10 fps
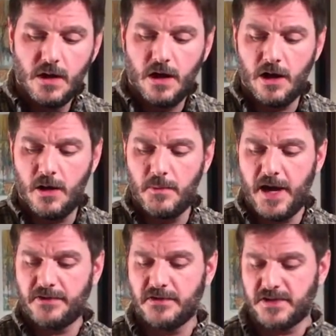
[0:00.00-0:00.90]

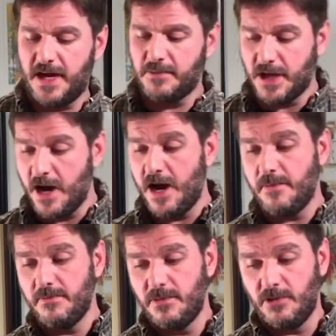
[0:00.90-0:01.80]
At the same
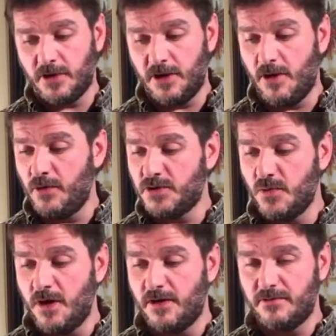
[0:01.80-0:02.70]
time, you're going to always
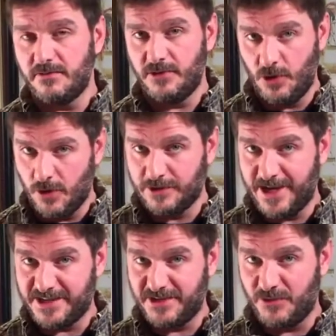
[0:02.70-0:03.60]
want your
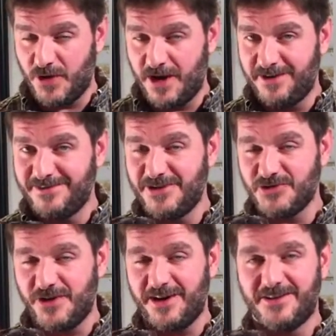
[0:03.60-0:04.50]
glass of wine to
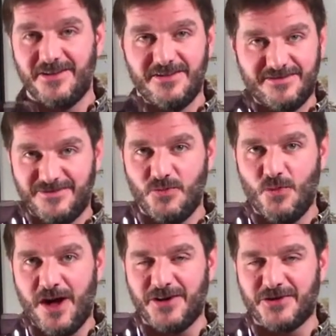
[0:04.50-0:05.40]
drink
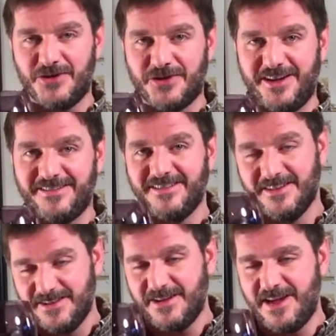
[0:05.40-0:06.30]
while you're cooking.
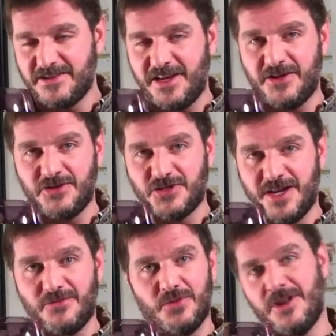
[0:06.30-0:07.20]
As any good
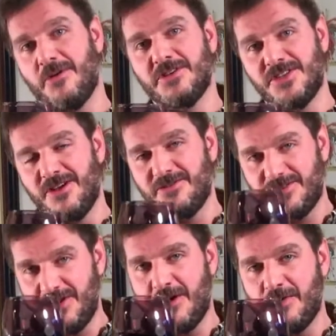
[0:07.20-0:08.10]
chef would always know,
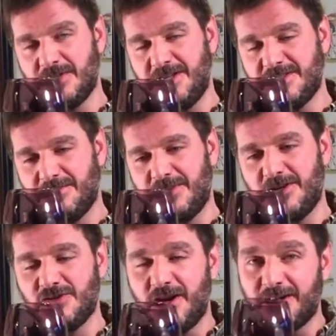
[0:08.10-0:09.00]
you always need something to
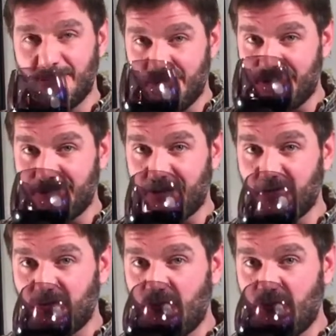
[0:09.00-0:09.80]
drink while you're cooking.